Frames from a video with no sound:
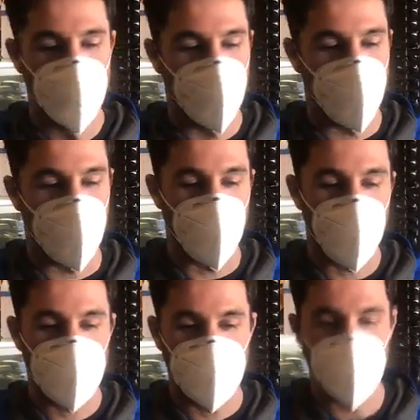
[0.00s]
And I
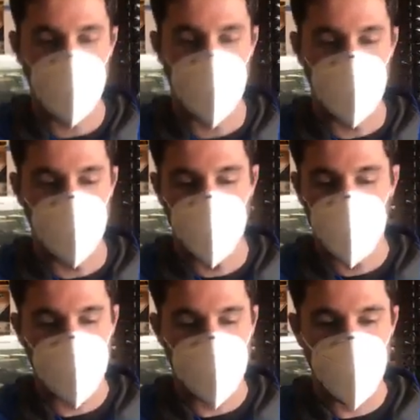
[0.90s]
wanted
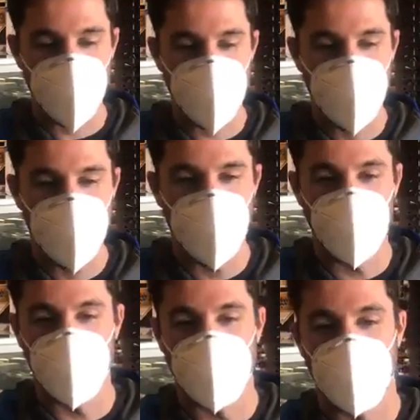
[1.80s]

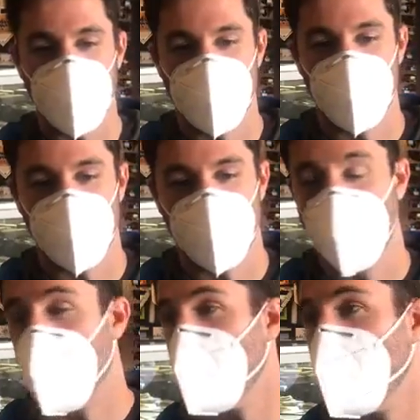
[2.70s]
to
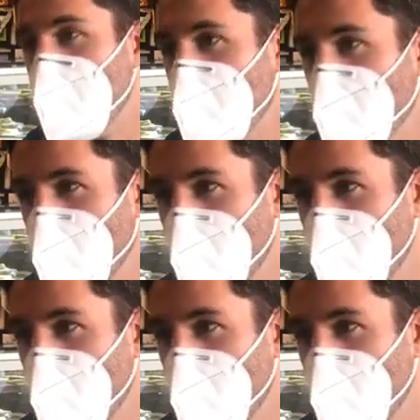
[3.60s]
align myself with